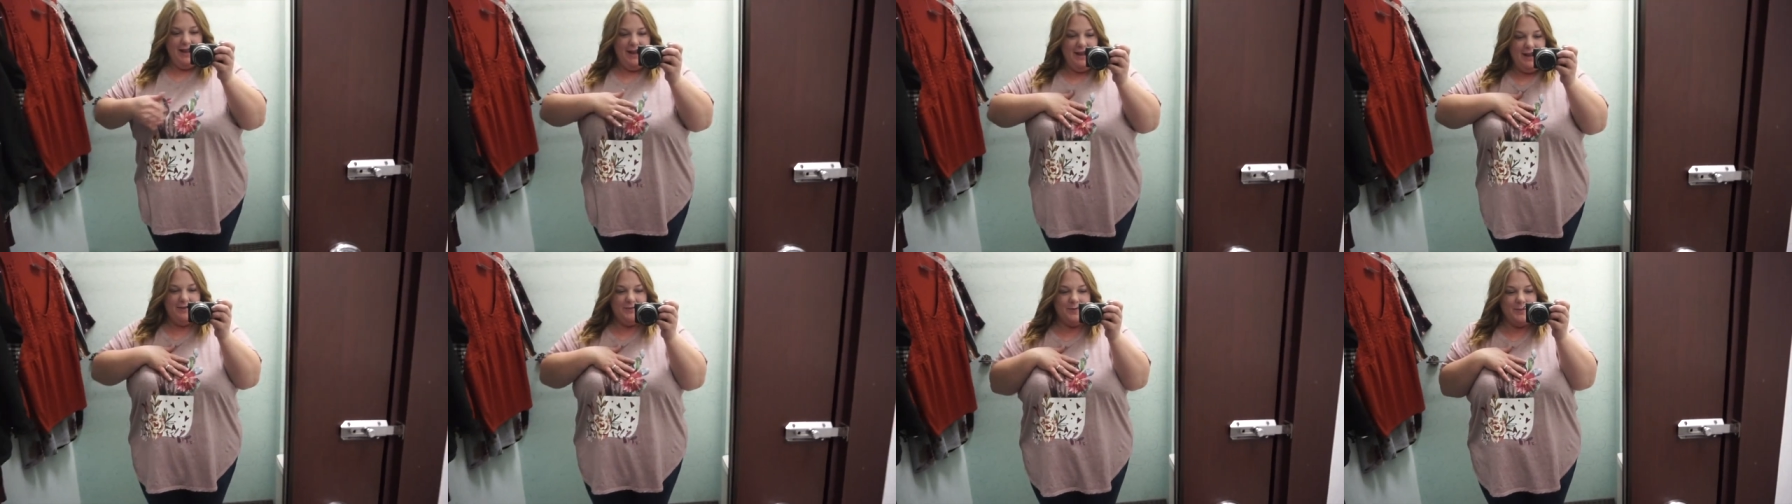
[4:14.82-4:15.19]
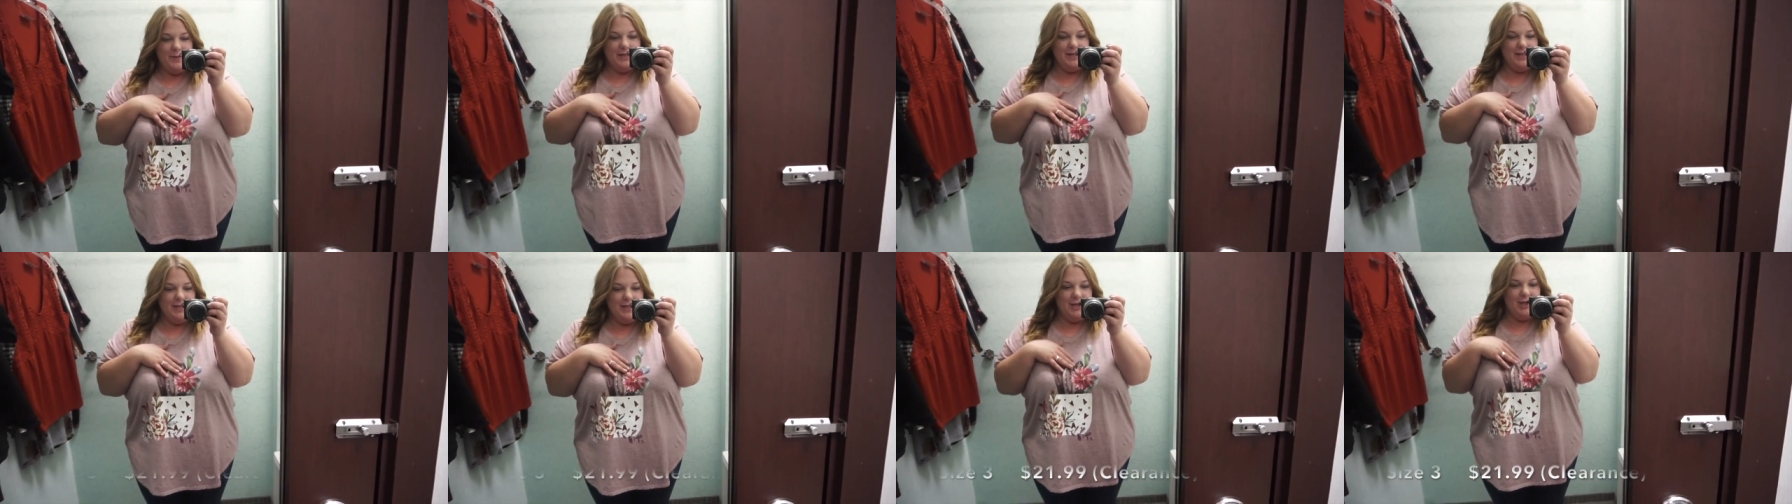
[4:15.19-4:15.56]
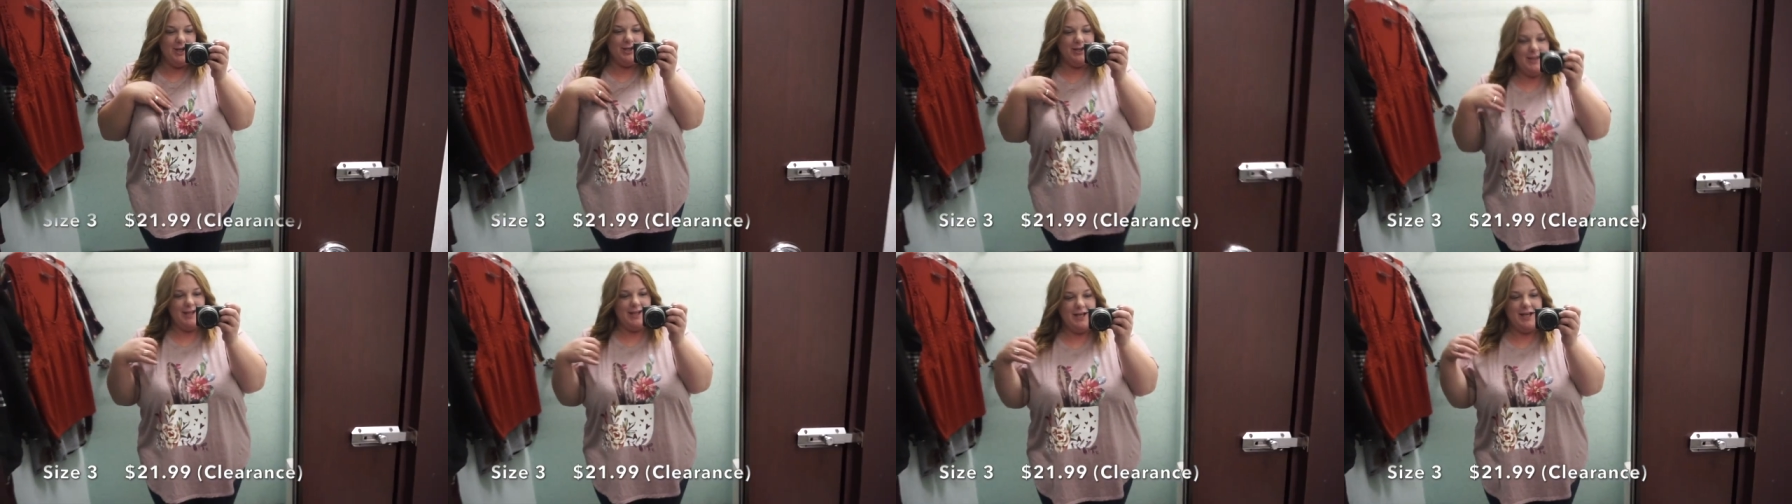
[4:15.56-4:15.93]
have been
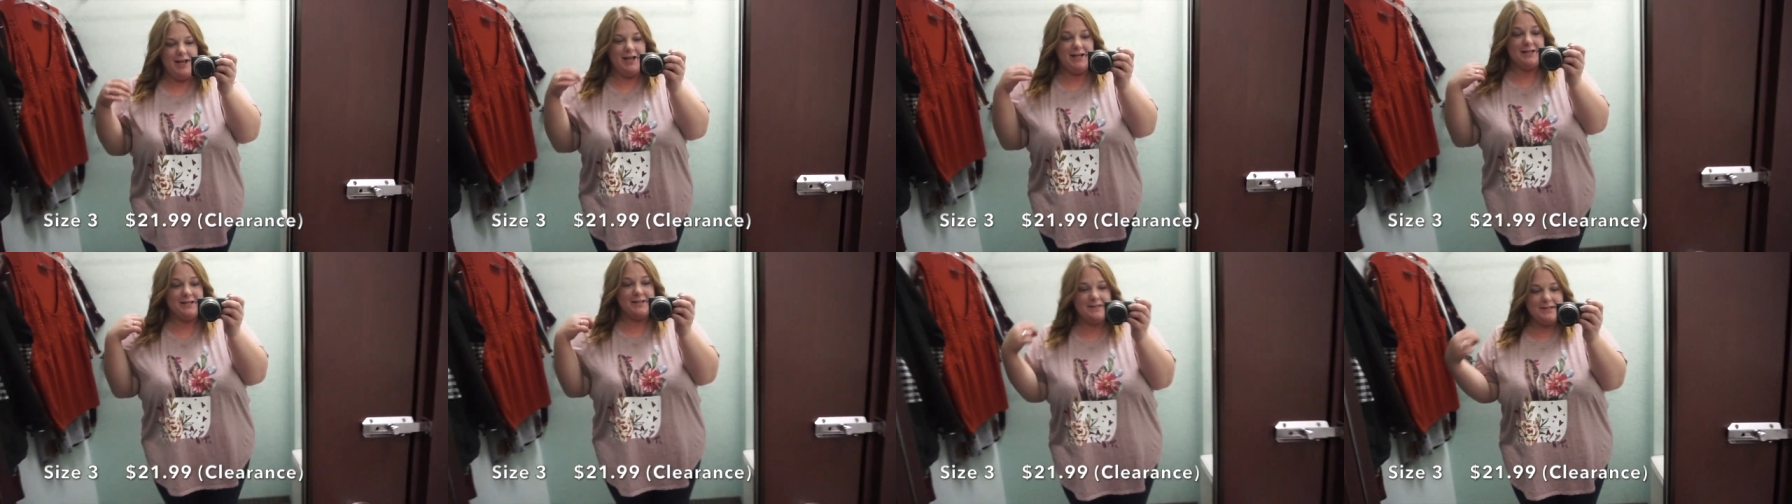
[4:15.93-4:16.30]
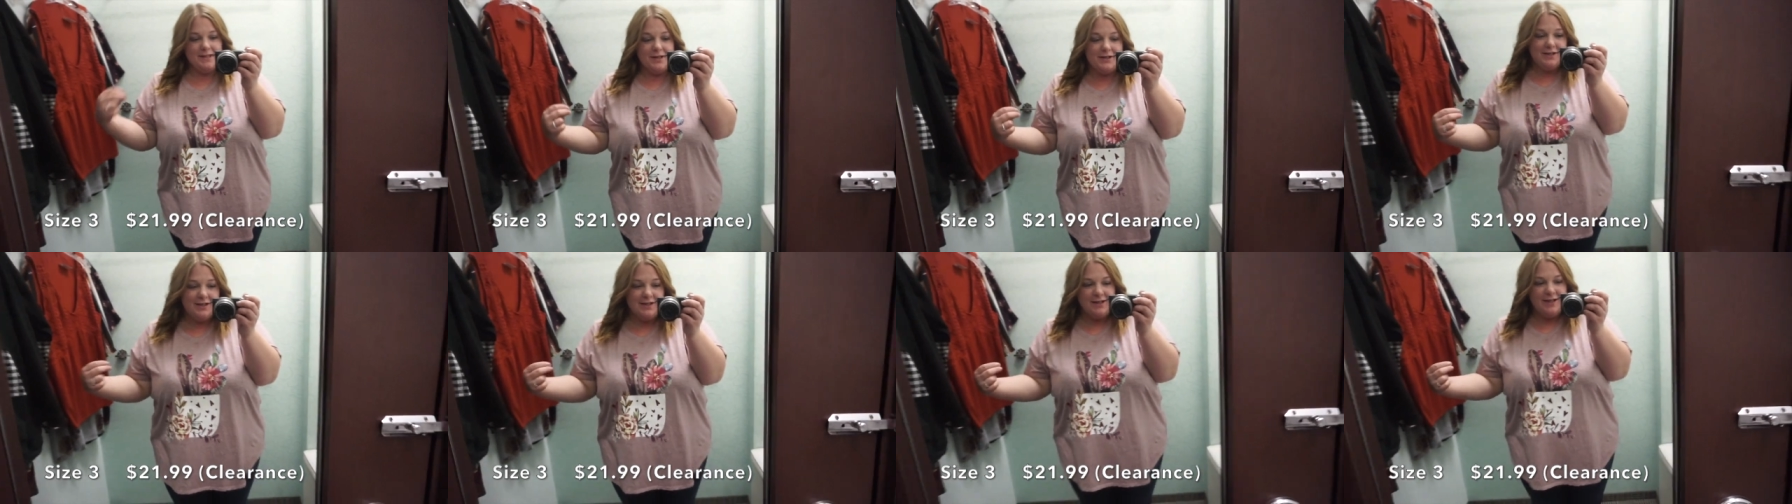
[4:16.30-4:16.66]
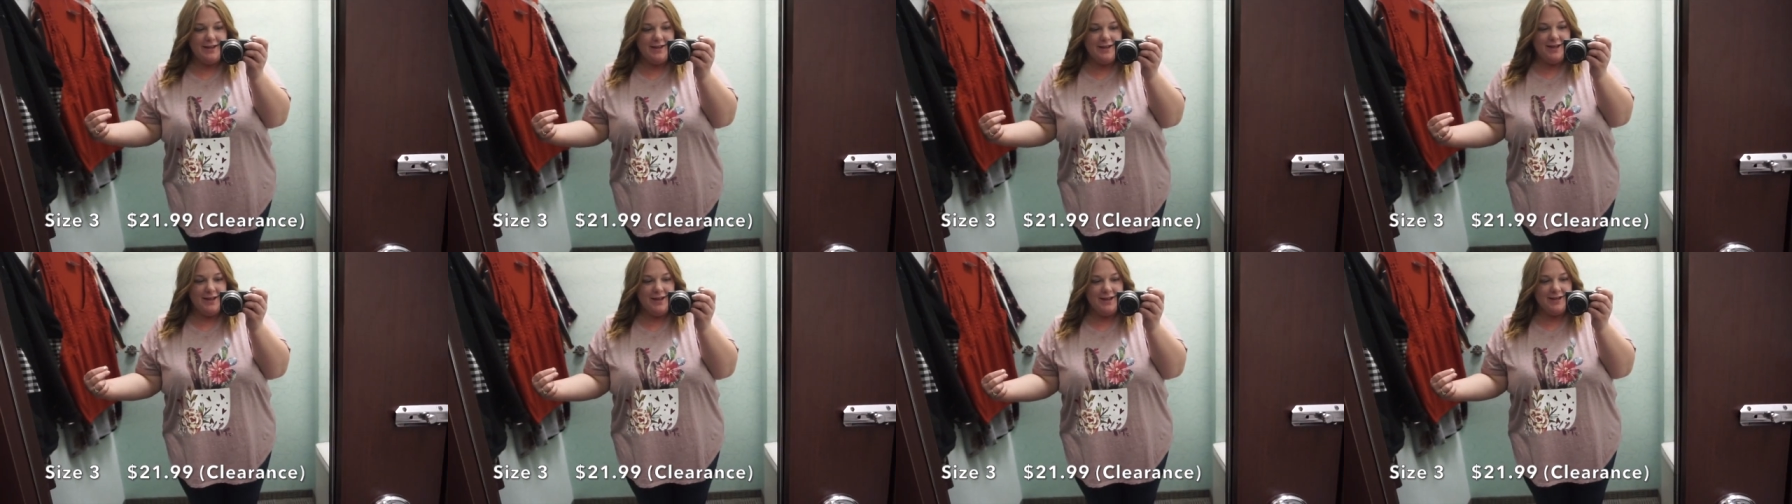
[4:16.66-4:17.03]
on like a
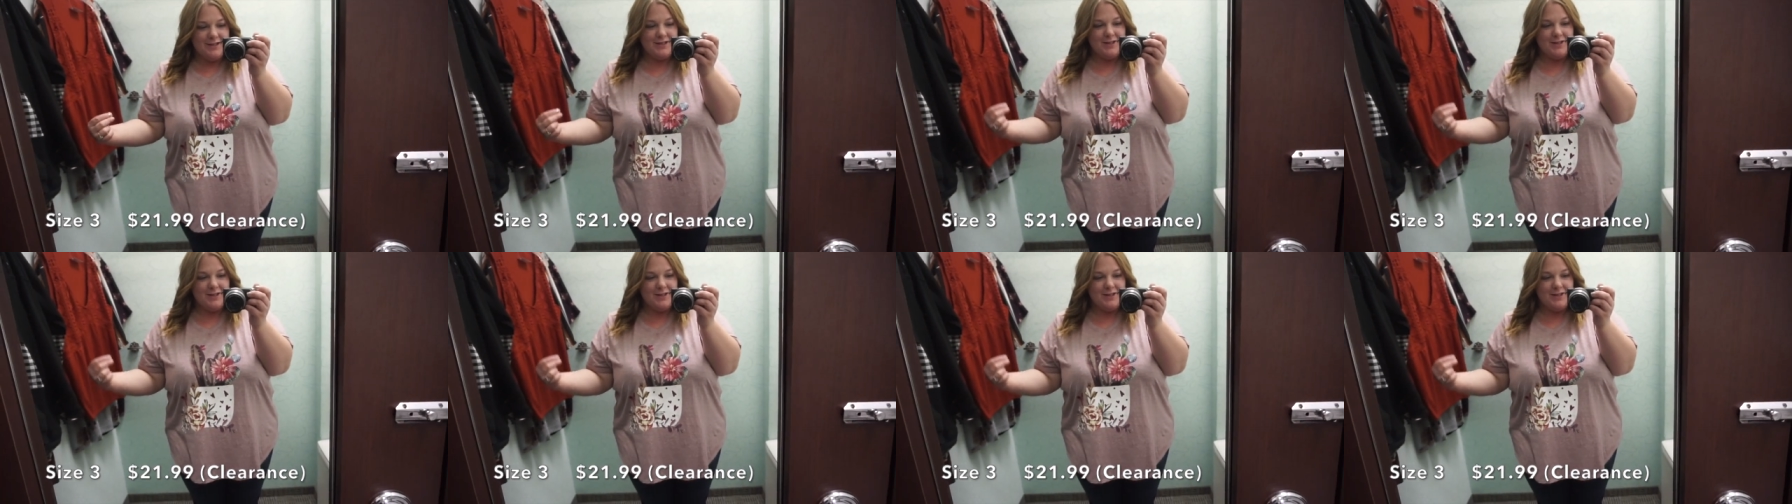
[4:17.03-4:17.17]
succulent kick,